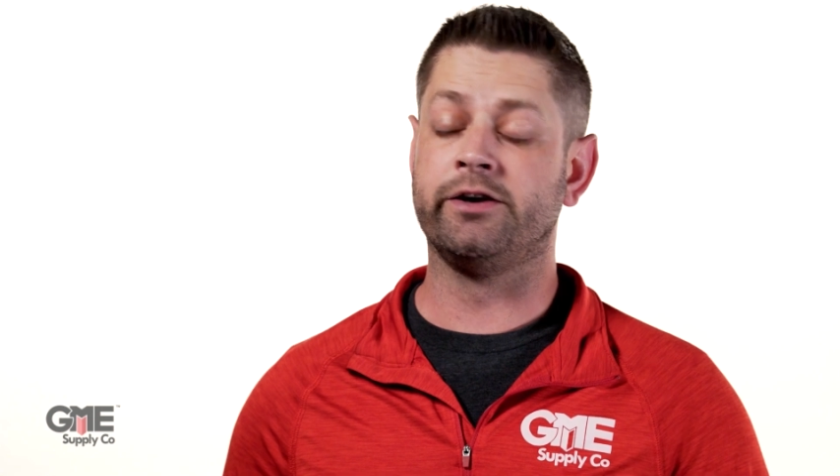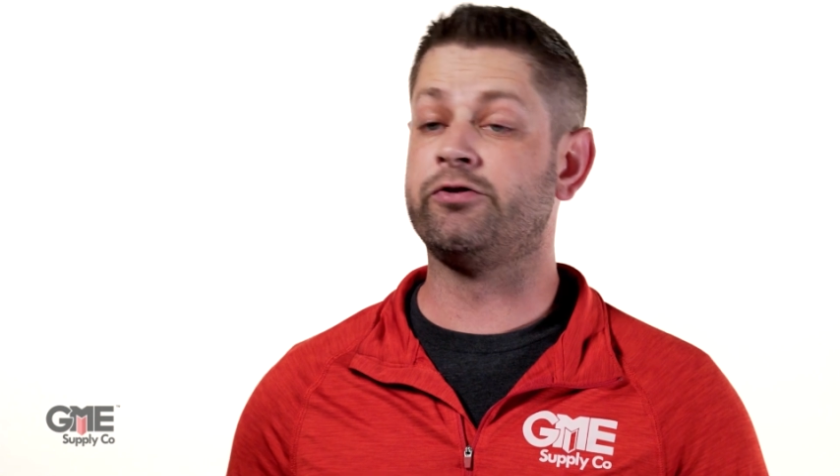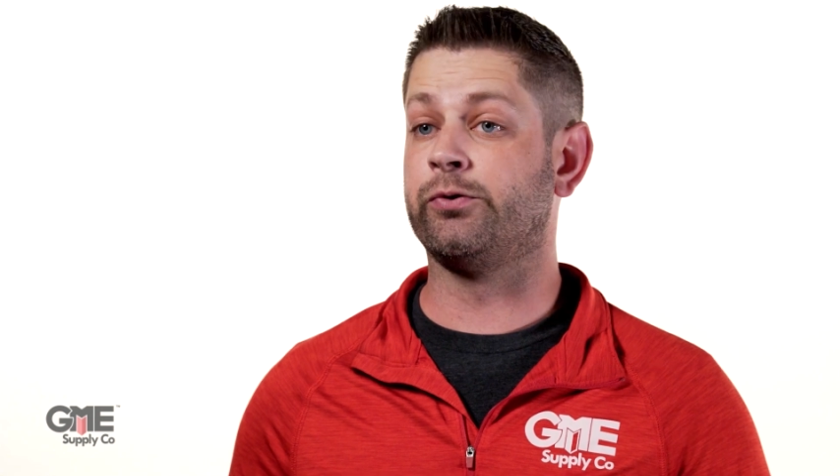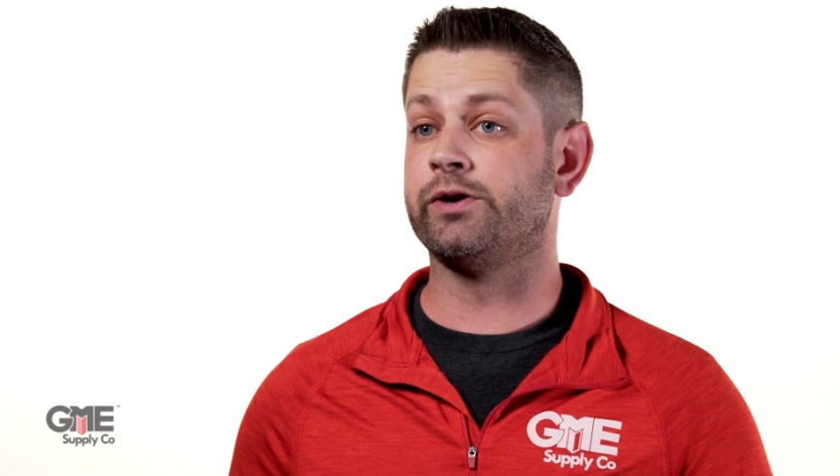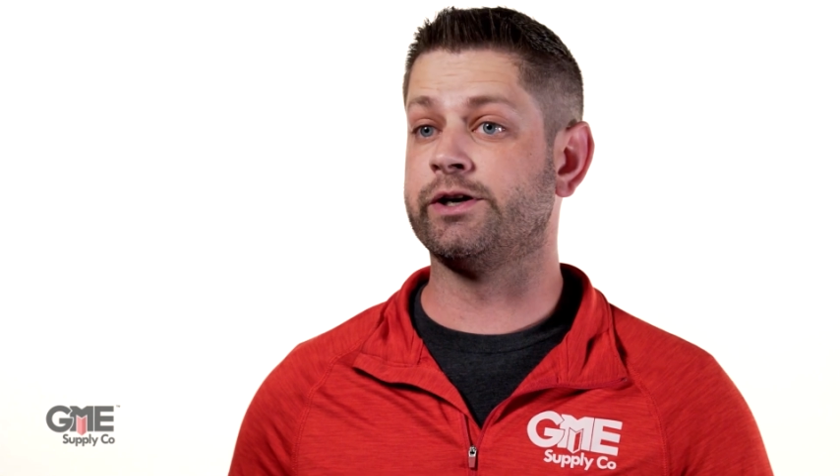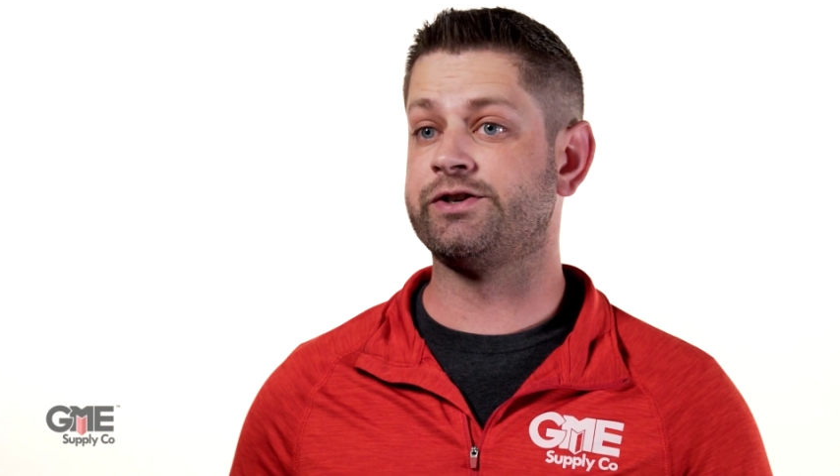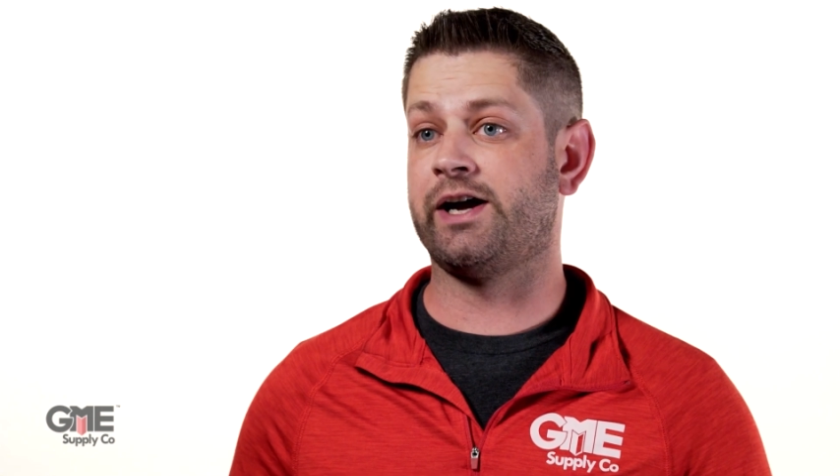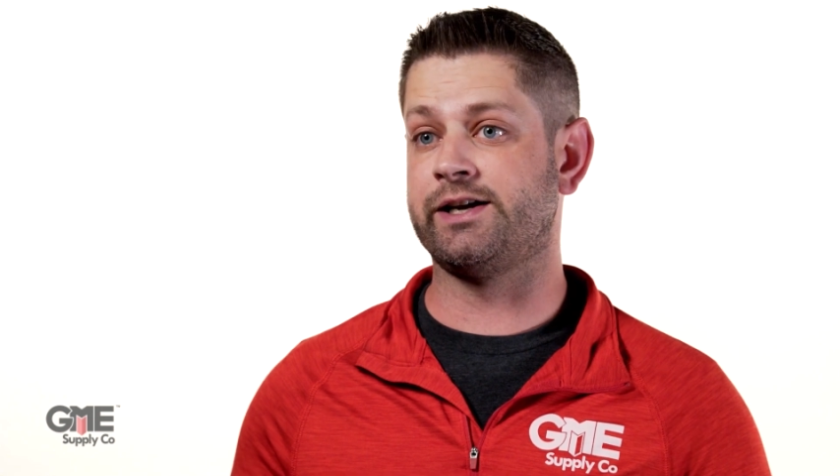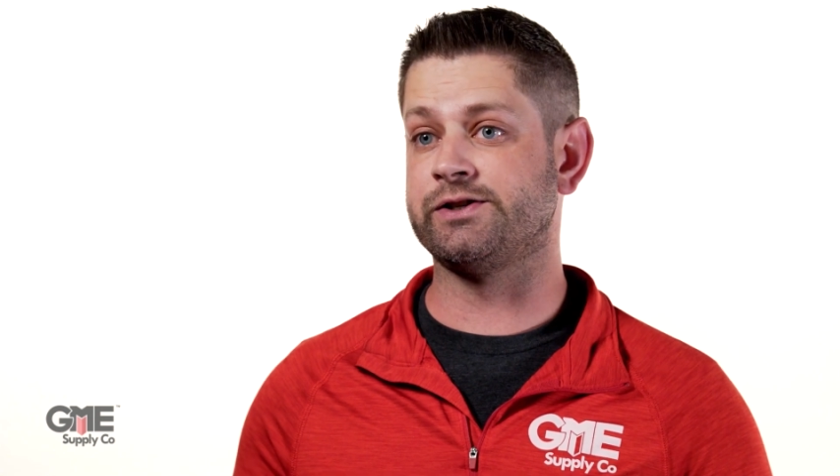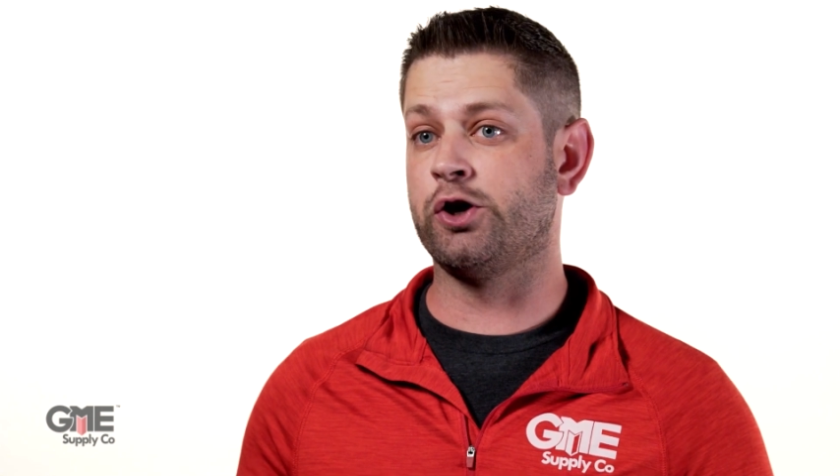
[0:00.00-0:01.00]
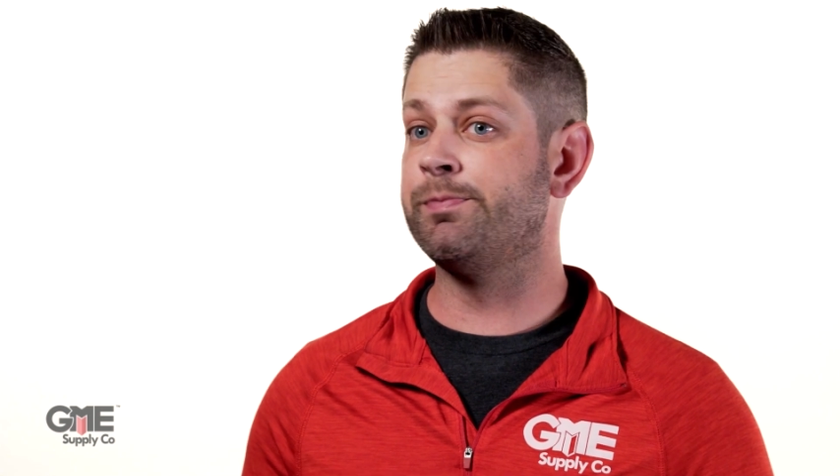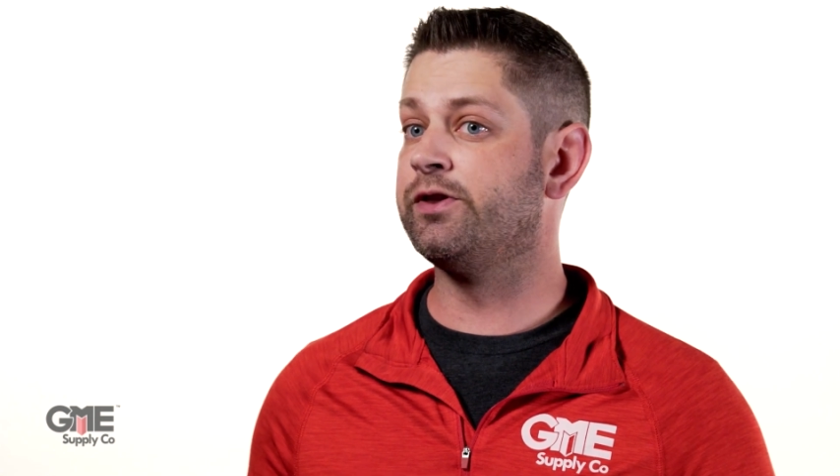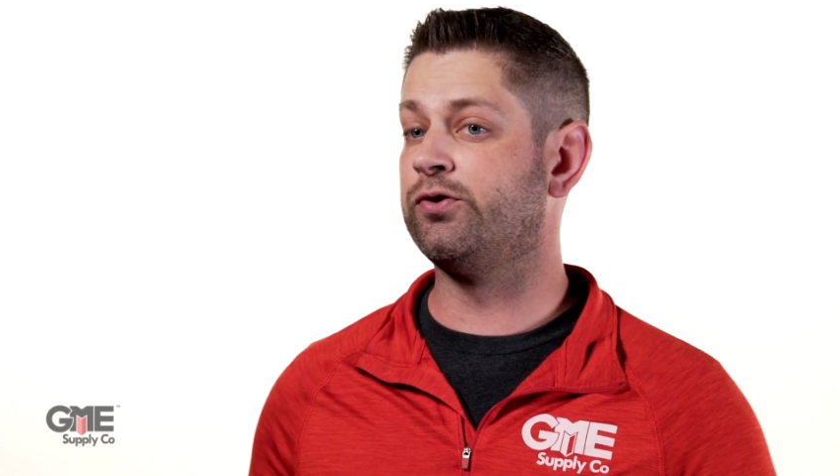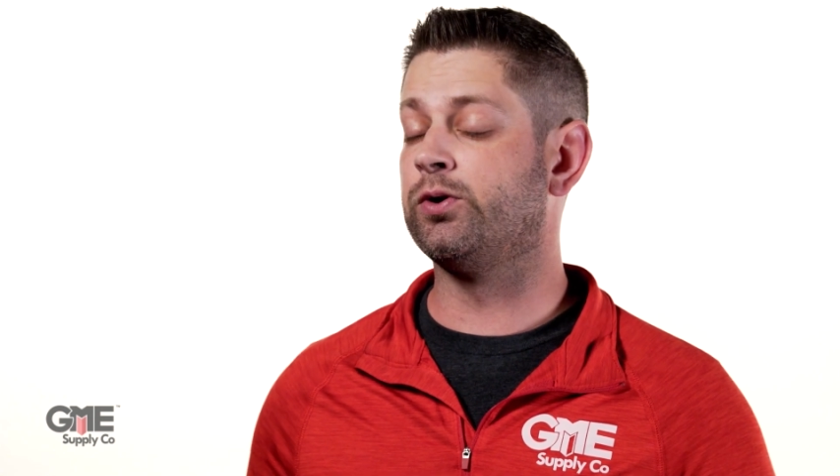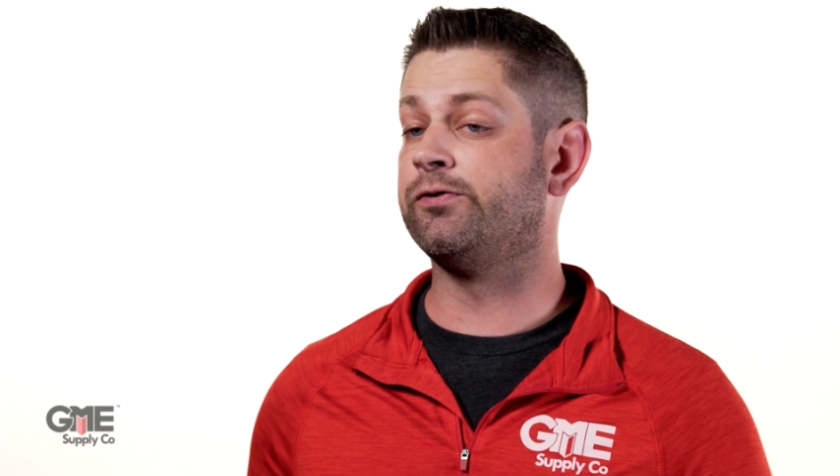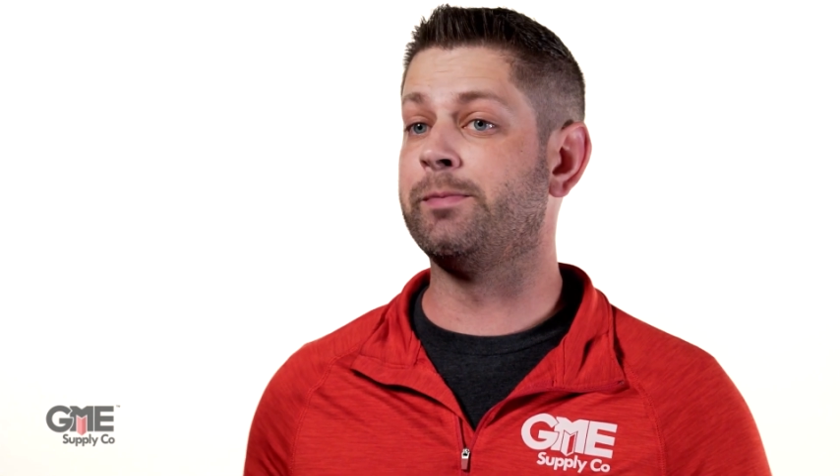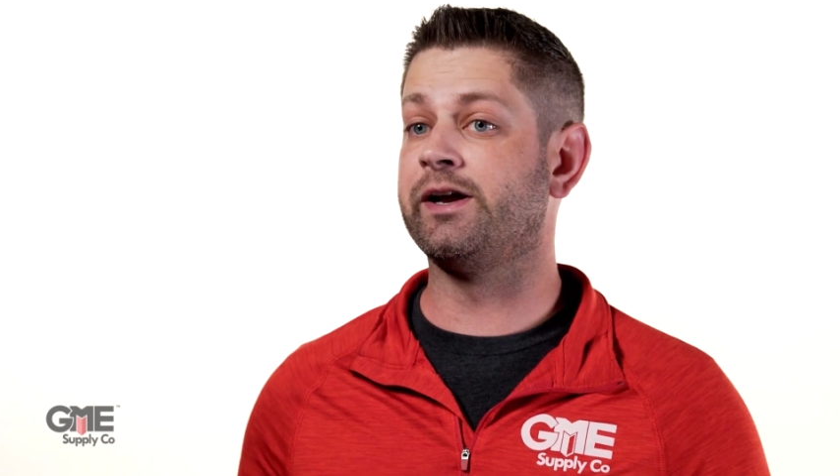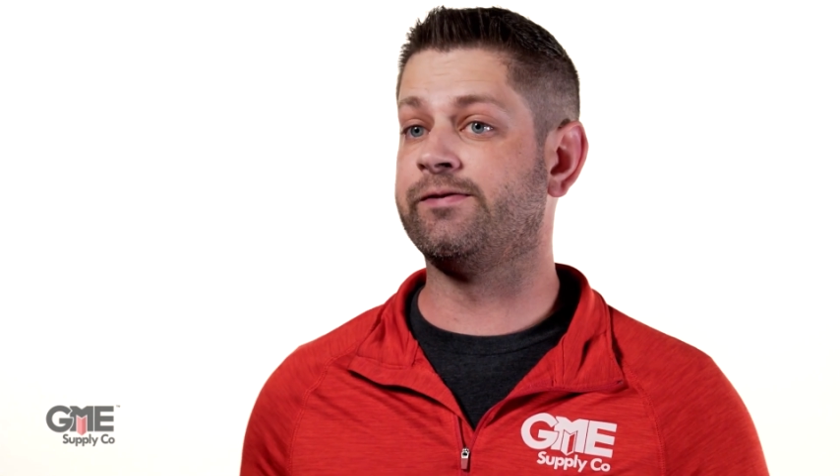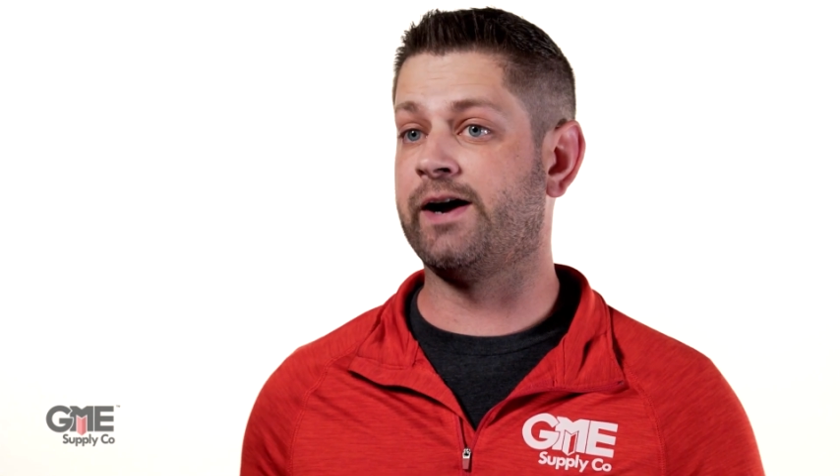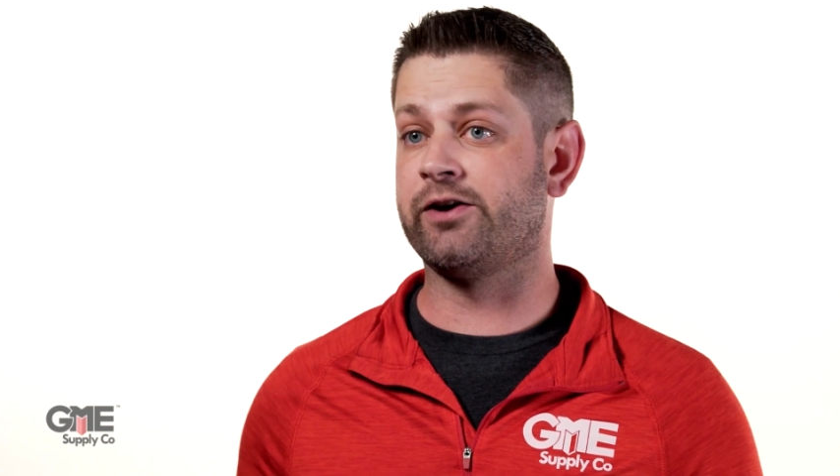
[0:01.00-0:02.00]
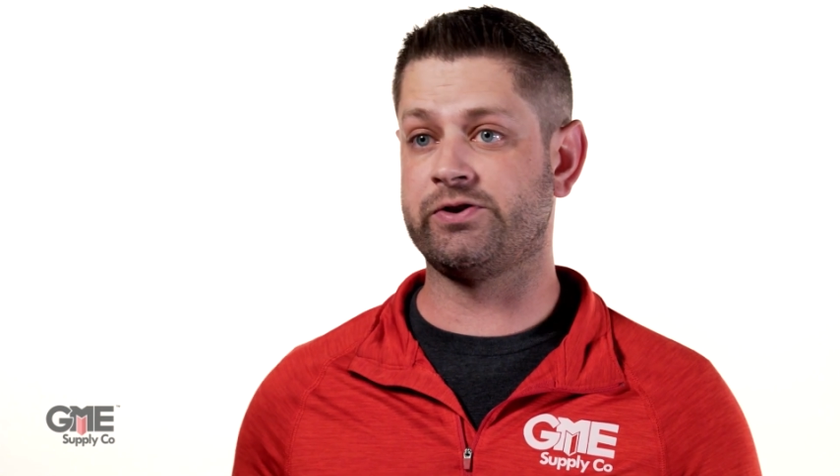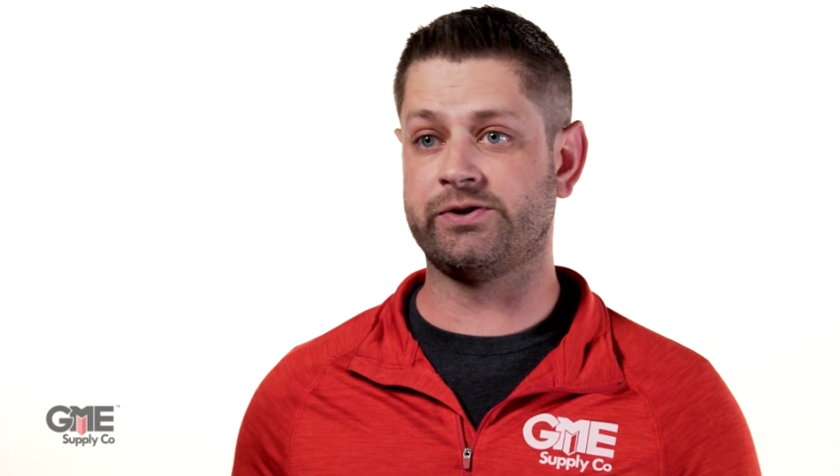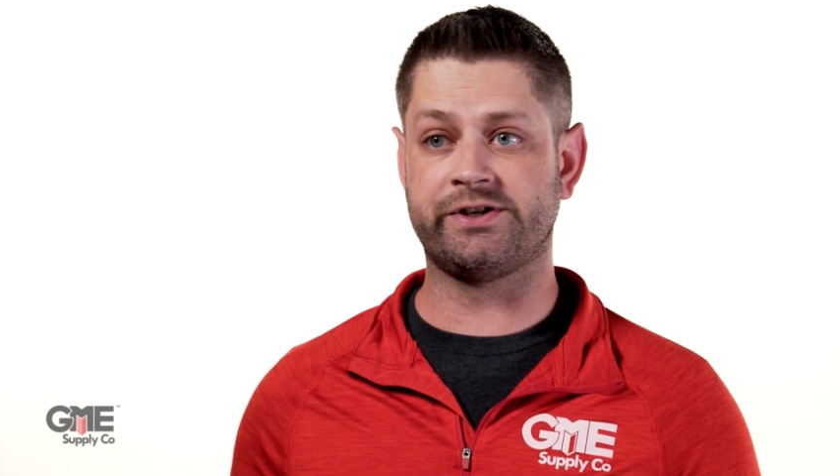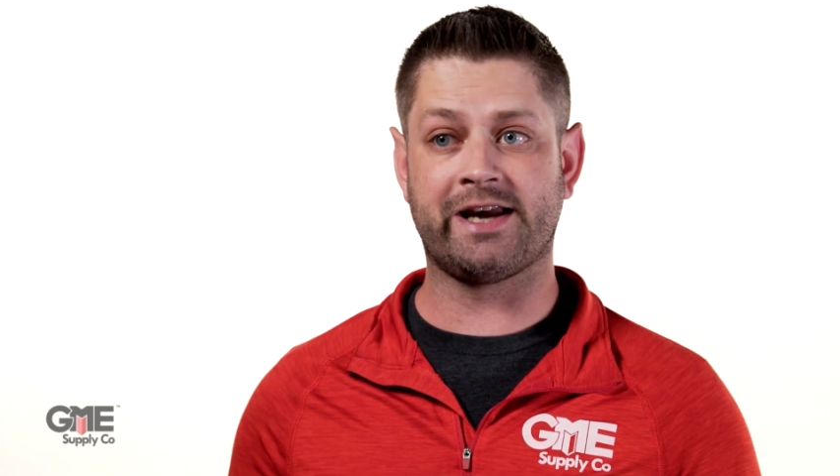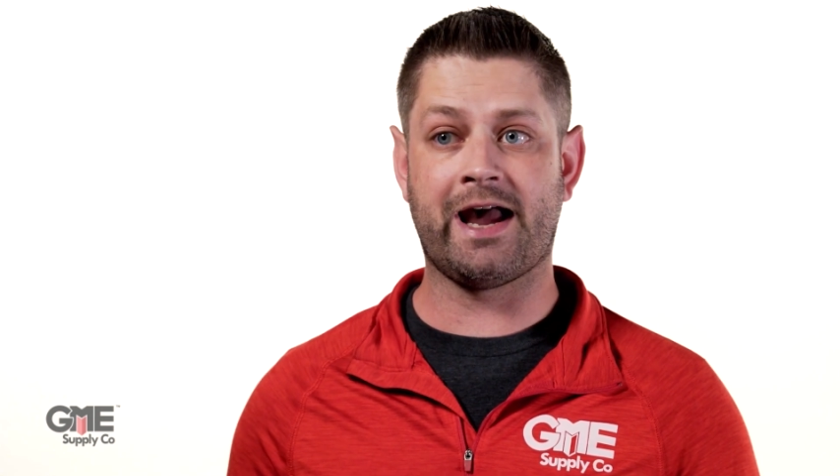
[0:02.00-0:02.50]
This shortage has opened the door for manufacturers